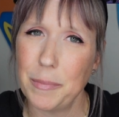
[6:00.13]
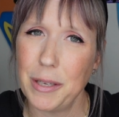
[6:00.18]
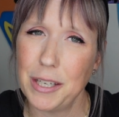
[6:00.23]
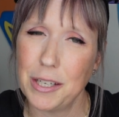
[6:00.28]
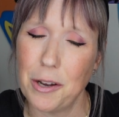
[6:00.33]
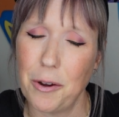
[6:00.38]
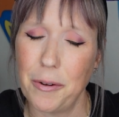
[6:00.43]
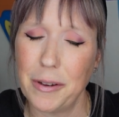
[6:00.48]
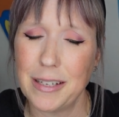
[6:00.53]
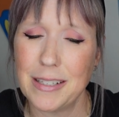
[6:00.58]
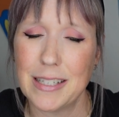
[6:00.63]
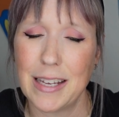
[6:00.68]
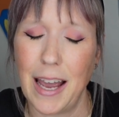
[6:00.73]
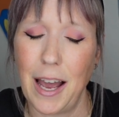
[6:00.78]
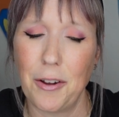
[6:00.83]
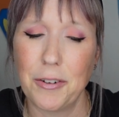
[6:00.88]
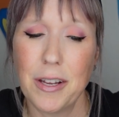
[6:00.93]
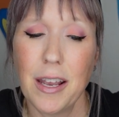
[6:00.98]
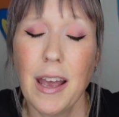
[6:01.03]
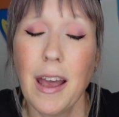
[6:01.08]
me going
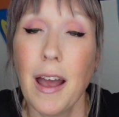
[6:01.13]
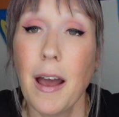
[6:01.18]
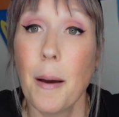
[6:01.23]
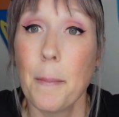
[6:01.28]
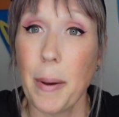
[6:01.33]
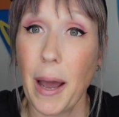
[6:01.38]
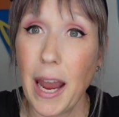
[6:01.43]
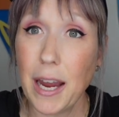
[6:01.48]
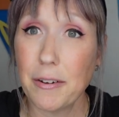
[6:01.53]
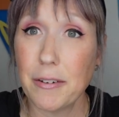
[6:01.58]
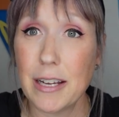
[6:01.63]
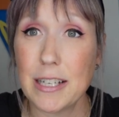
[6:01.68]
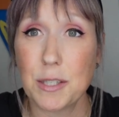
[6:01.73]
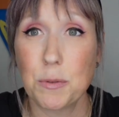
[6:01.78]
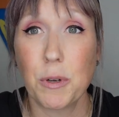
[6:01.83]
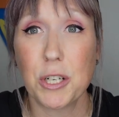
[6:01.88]
down pirates,